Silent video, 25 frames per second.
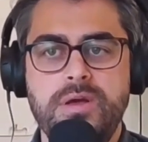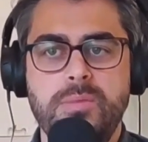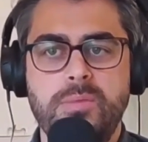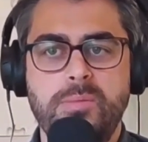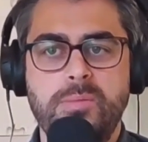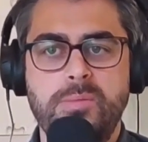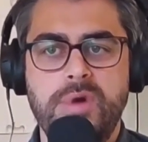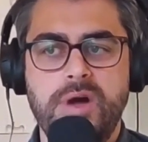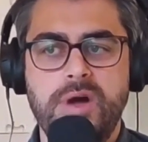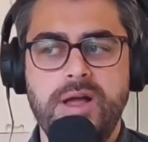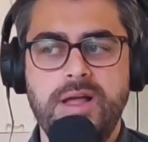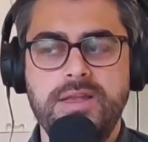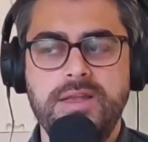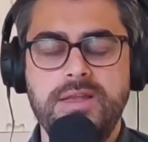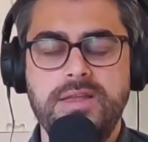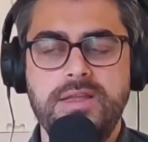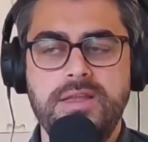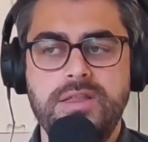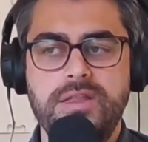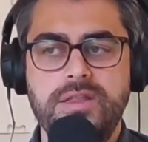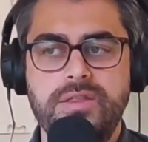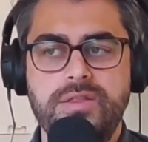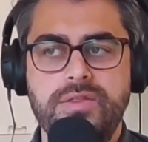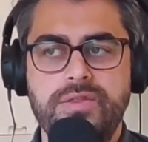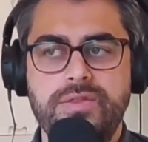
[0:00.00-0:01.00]
But
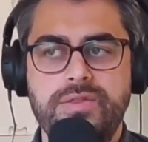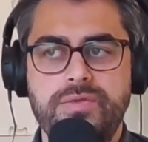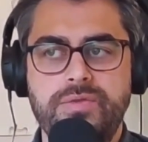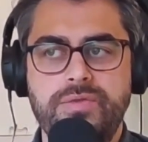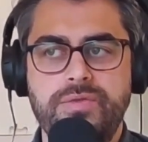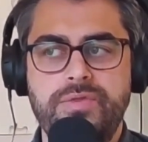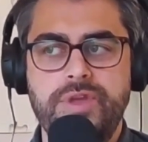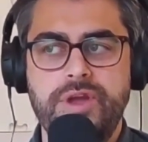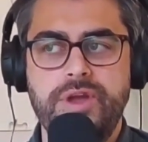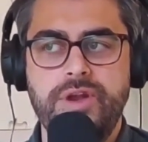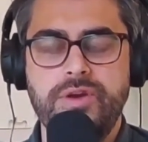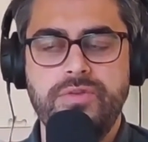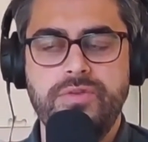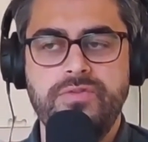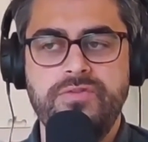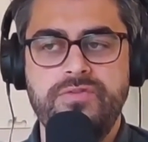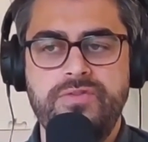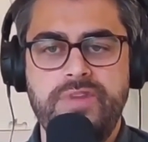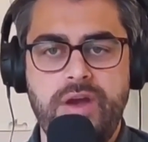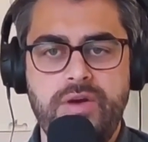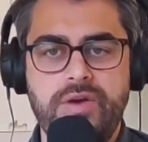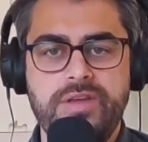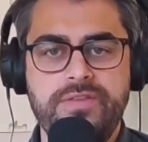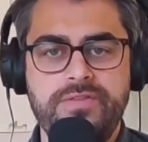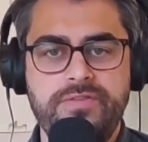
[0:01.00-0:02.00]
they're
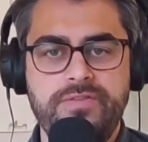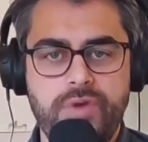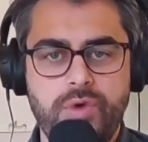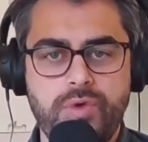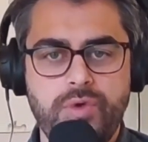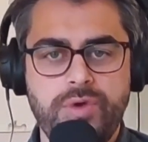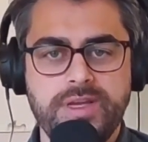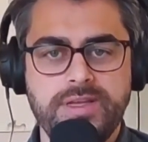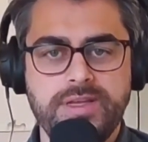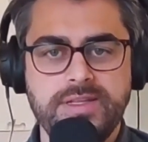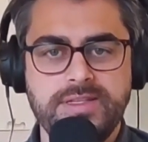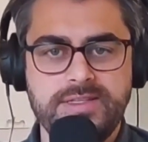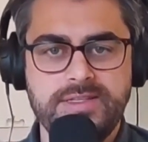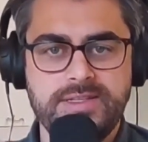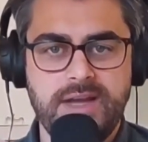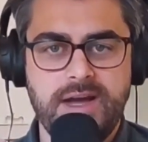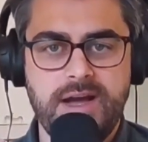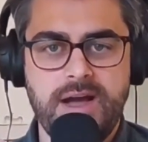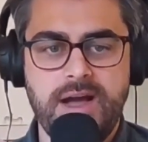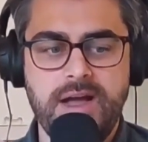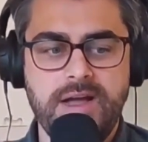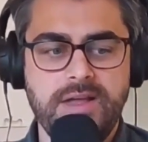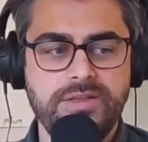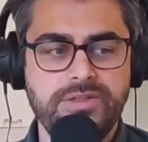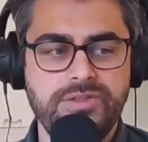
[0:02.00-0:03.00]
very focused
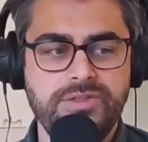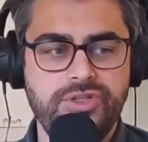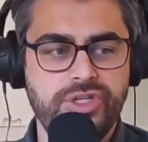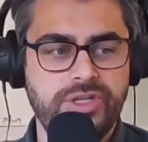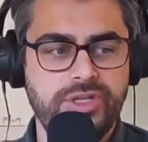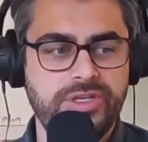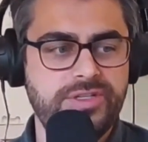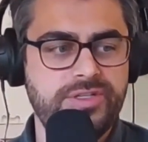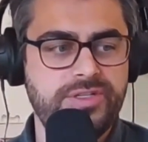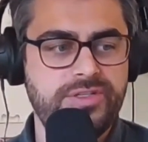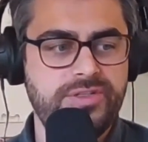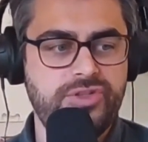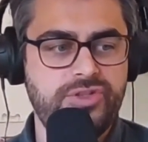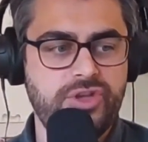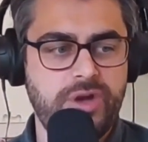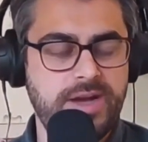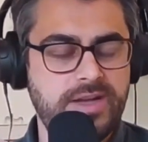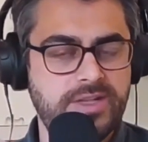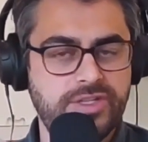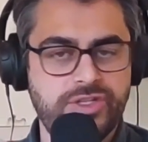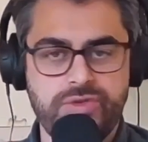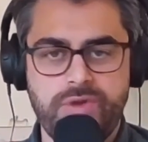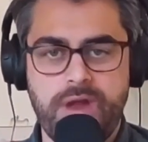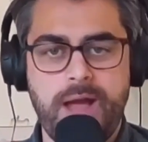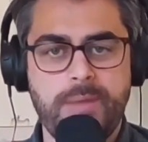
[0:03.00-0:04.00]
on just trying
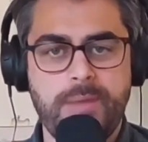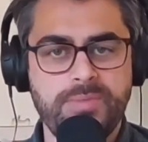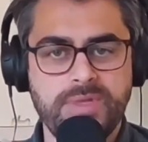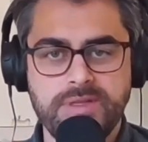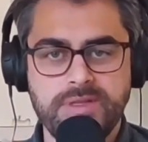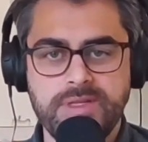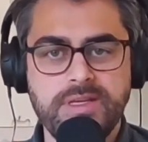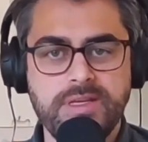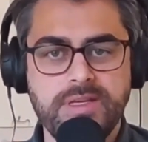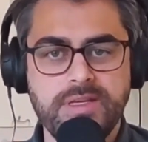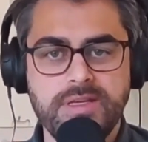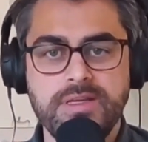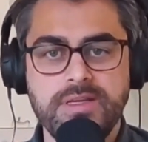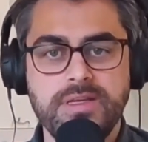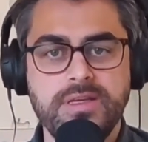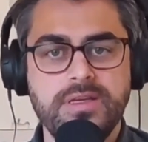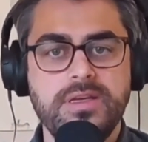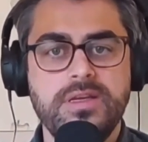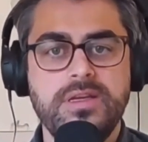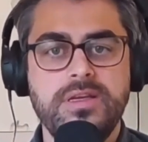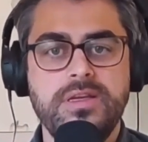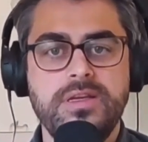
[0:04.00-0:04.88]
to scrappily